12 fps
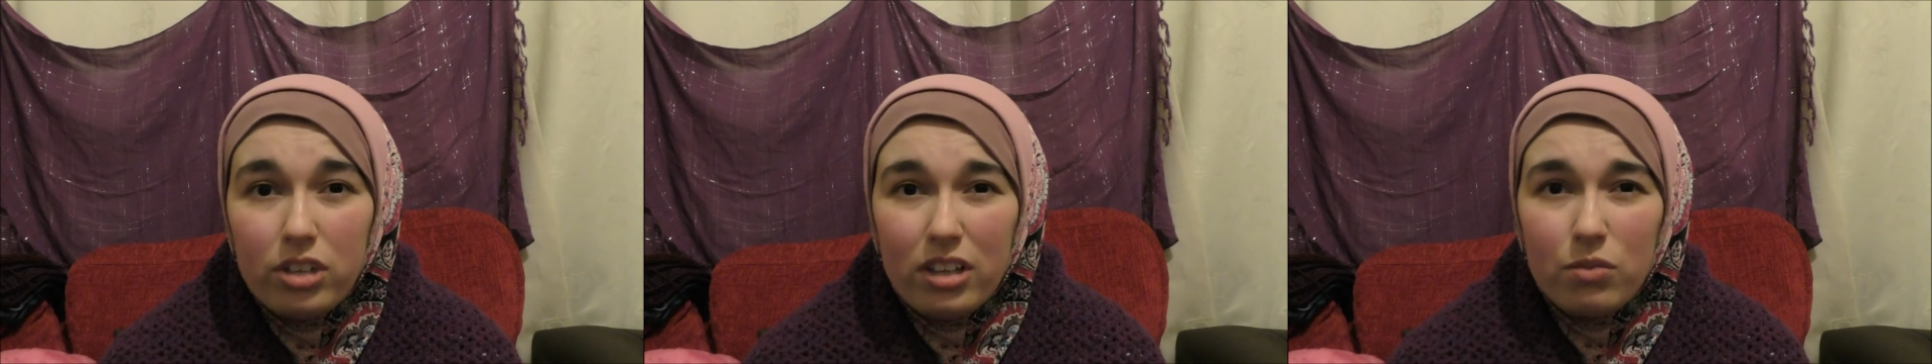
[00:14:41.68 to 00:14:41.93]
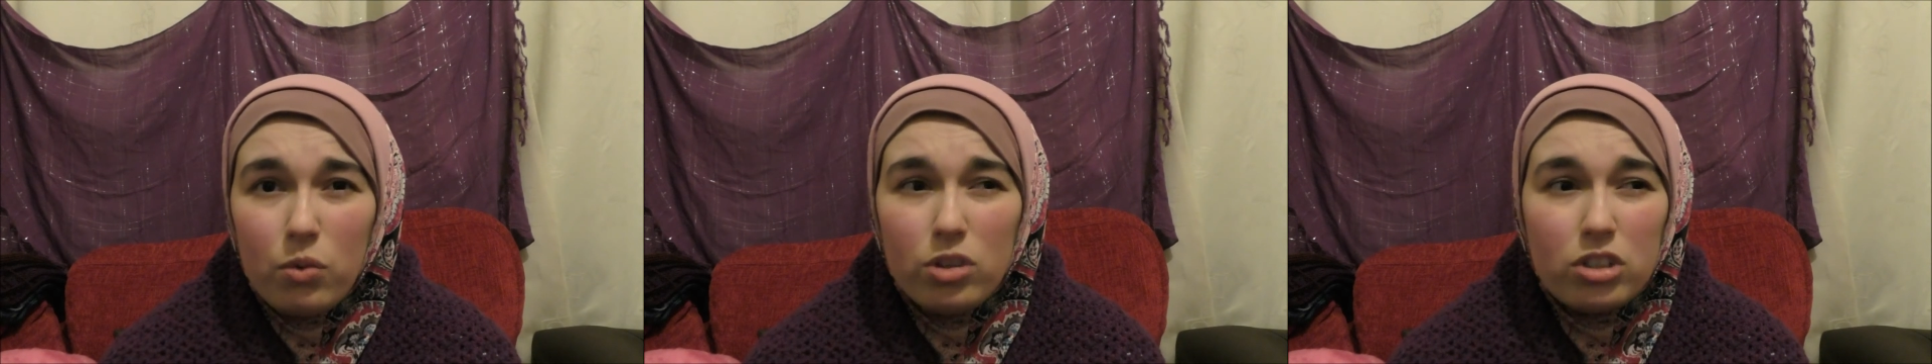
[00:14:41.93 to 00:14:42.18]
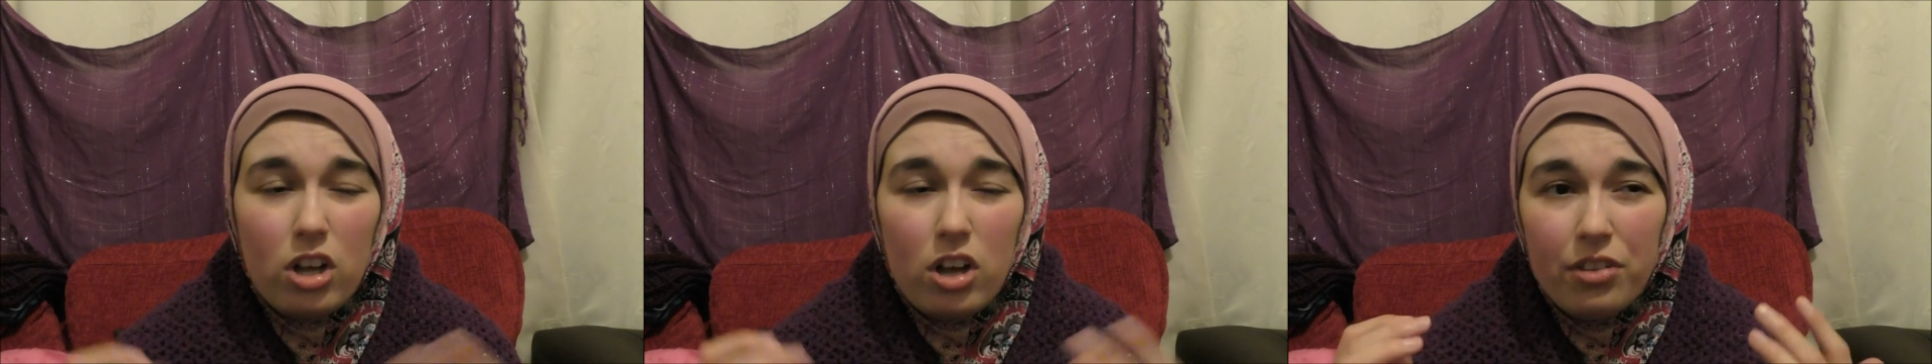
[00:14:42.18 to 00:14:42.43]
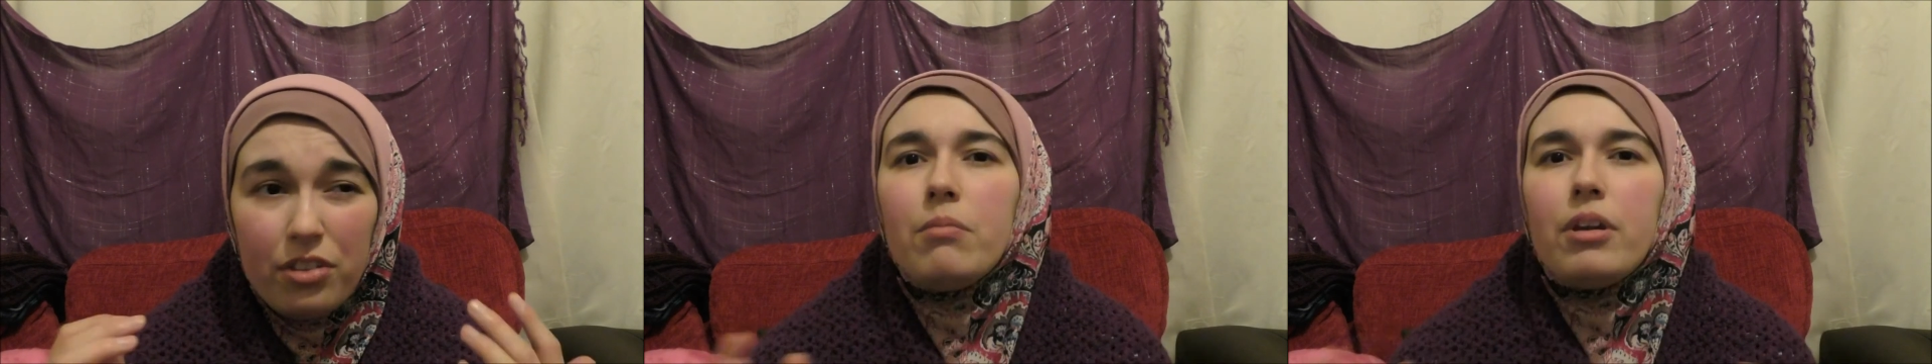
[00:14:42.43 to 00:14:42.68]

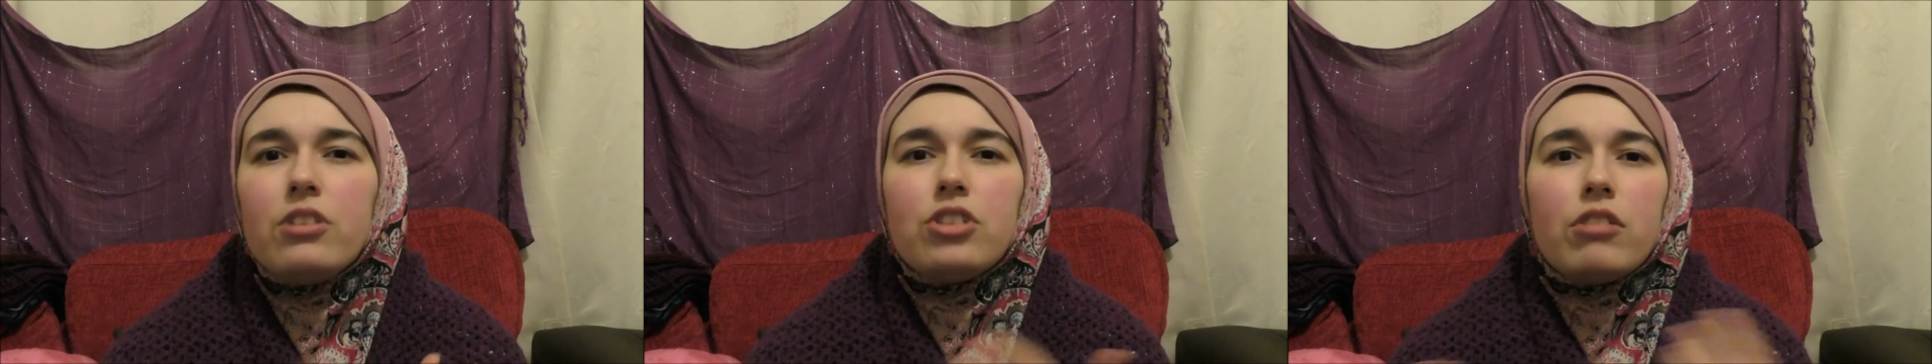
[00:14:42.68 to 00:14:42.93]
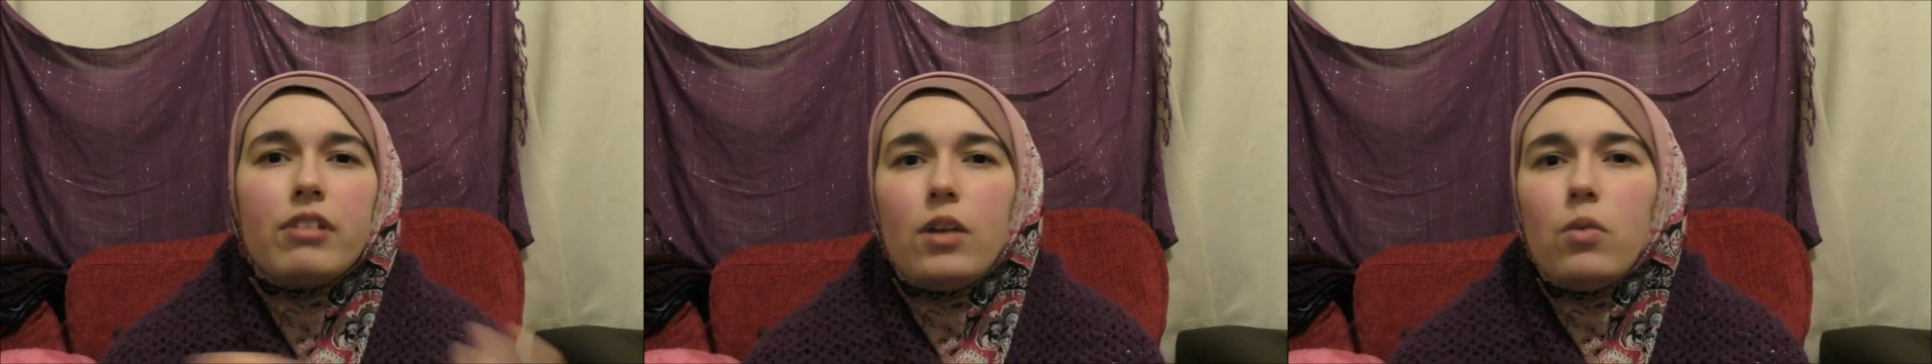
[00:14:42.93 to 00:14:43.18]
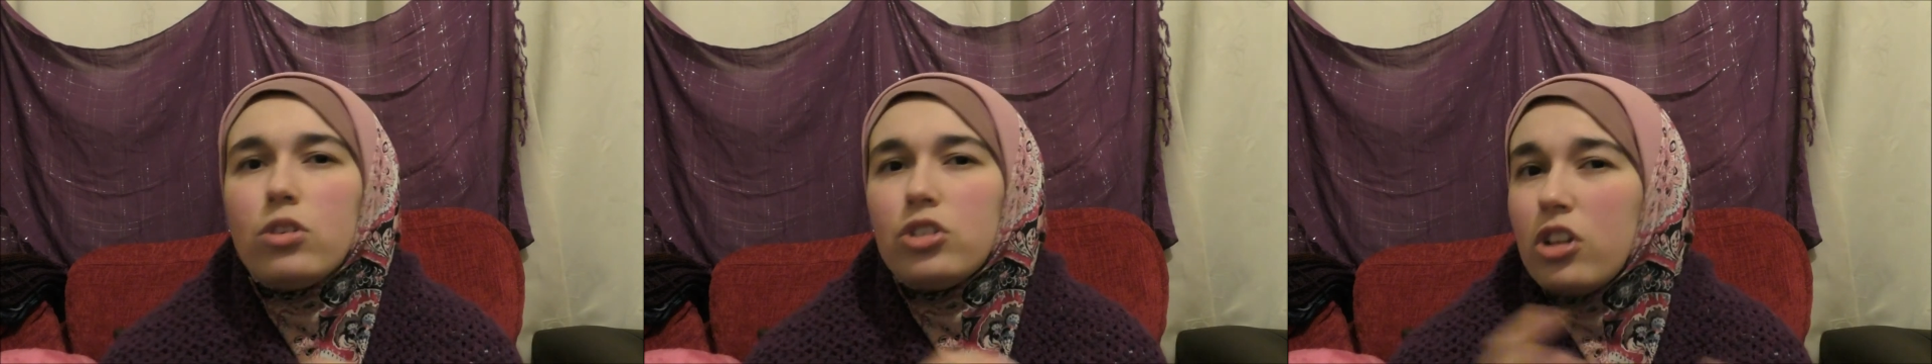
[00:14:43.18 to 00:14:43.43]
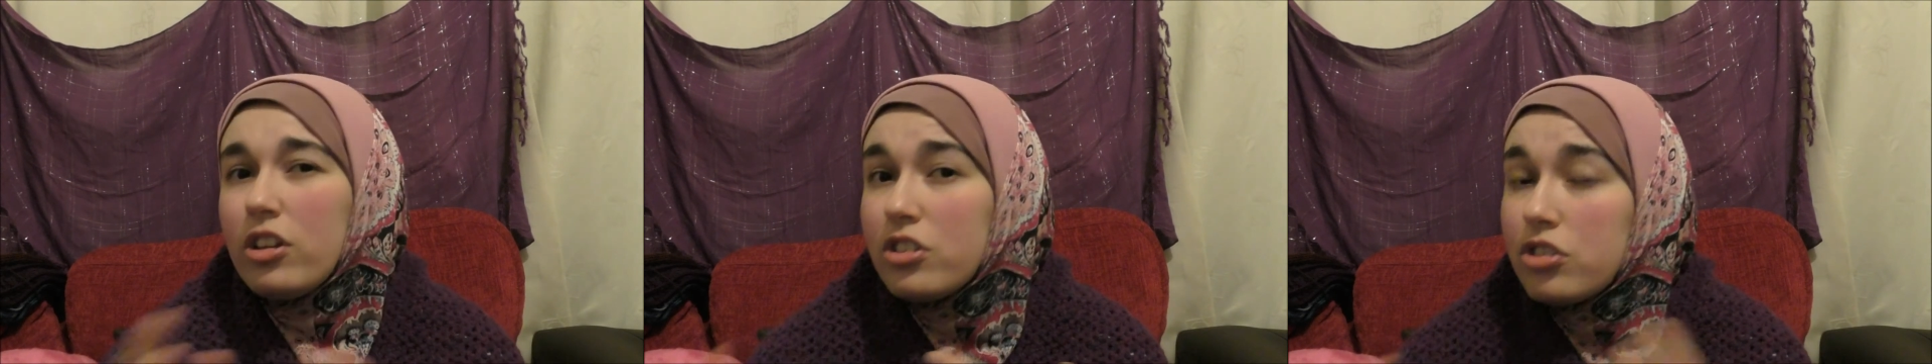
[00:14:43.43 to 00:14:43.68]
washcloth, because acrylic
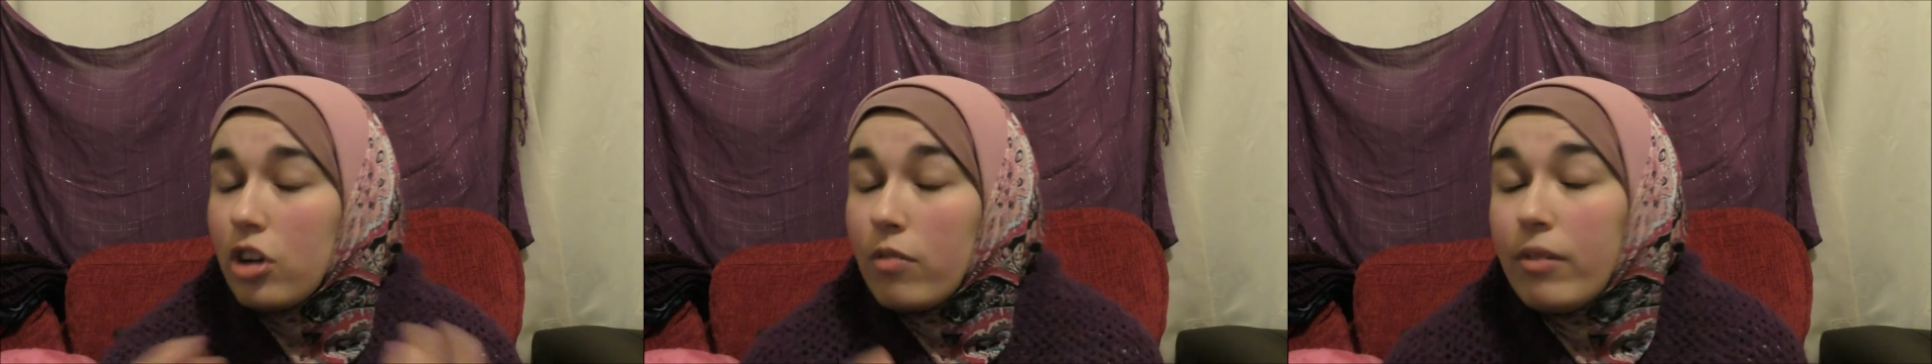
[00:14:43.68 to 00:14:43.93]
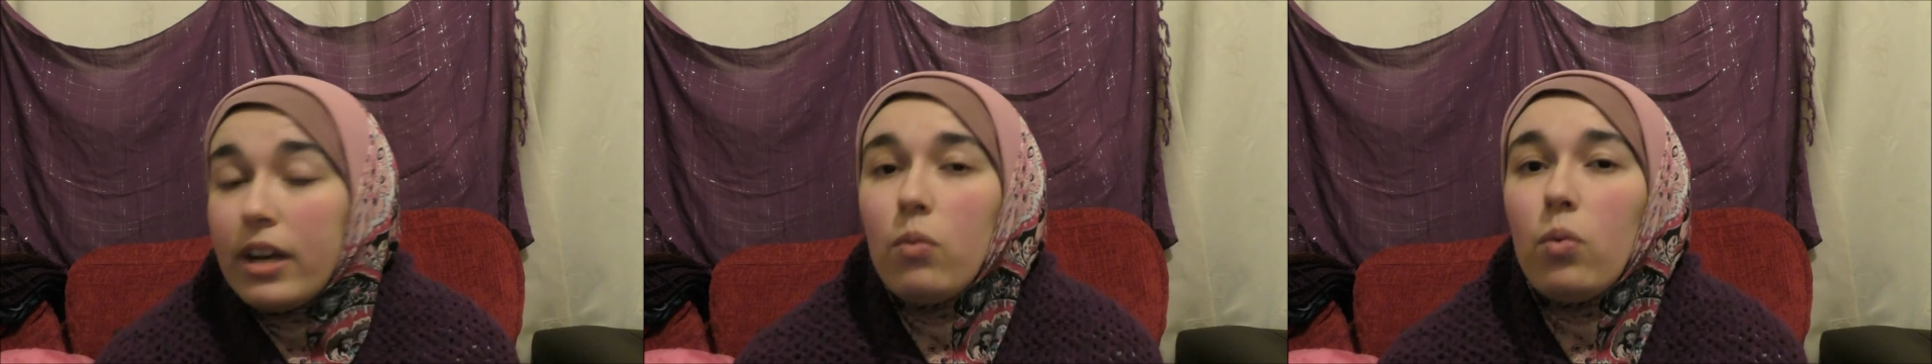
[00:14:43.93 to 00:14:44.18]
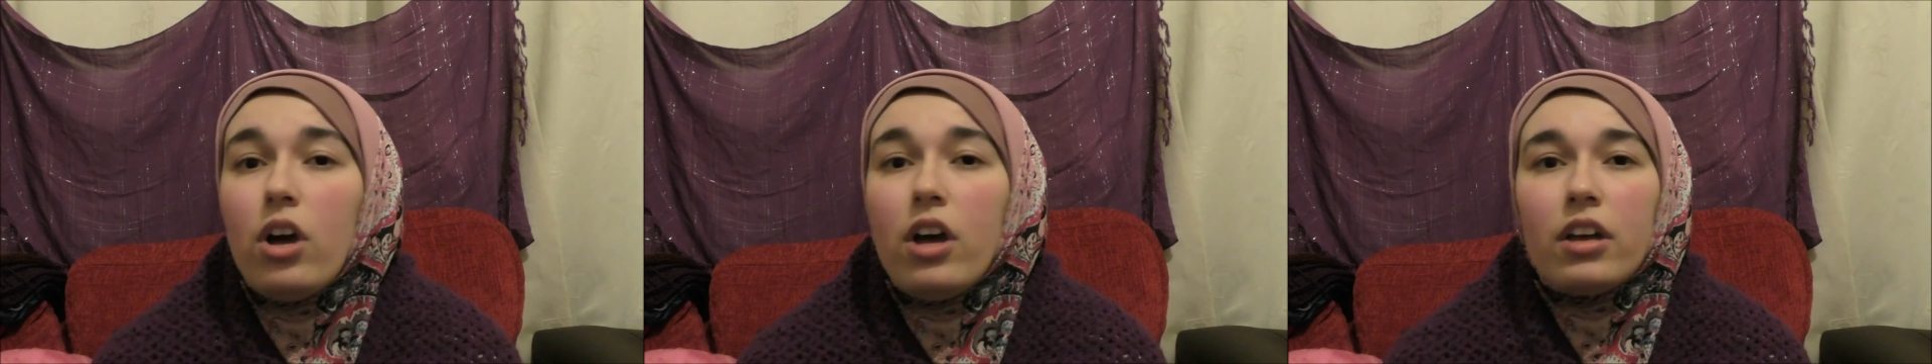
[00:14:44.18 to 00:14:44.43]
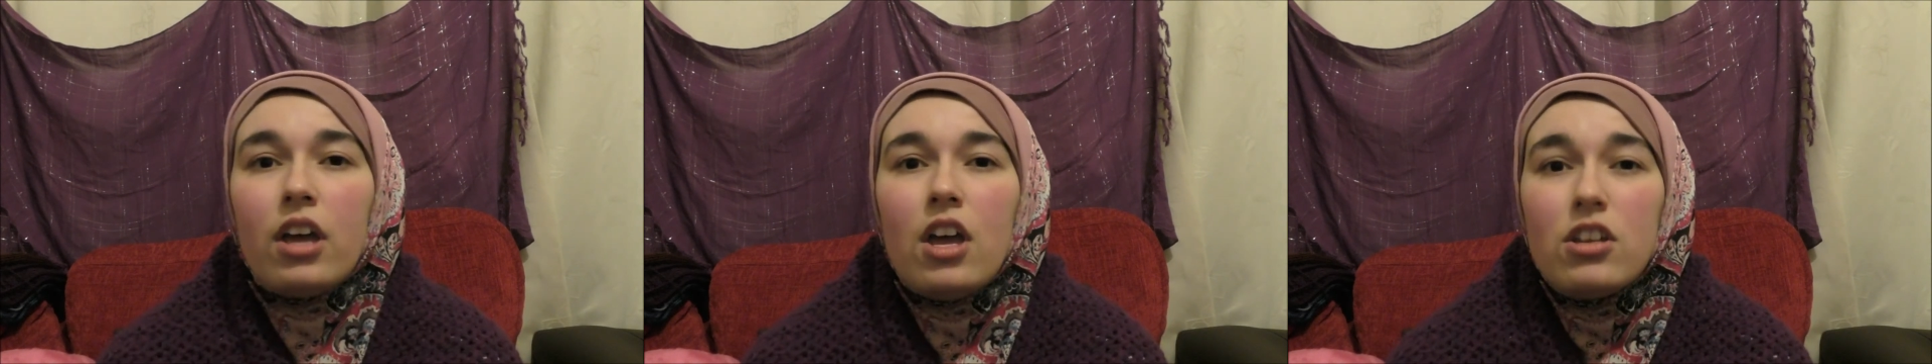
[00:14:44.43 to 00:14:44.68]
washcloths don't really work,